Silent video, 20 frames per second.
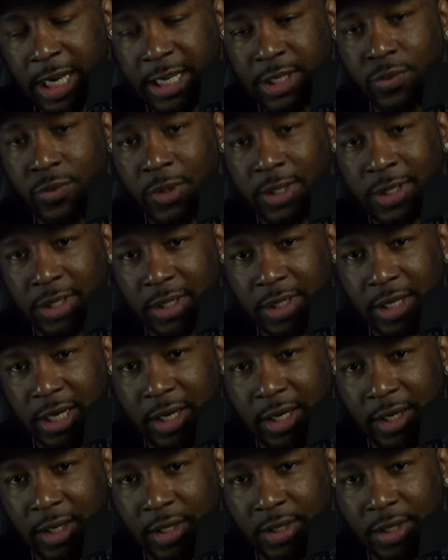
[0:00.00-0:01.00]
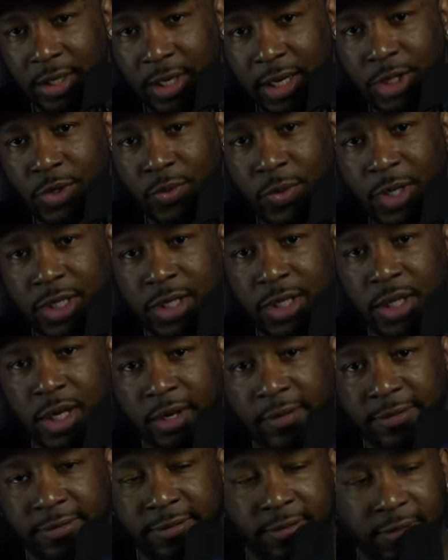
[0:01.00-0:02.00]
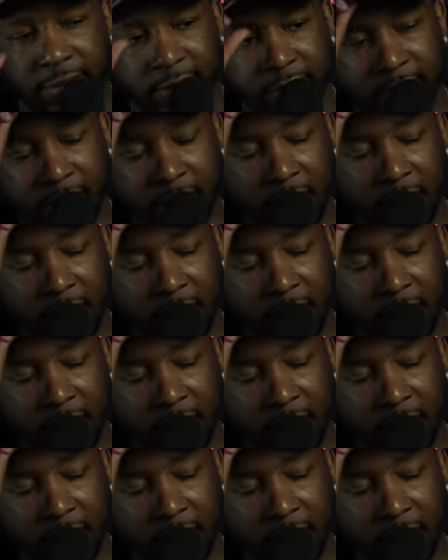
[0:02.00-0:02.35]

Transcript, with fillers: this one stings, and this one is tough,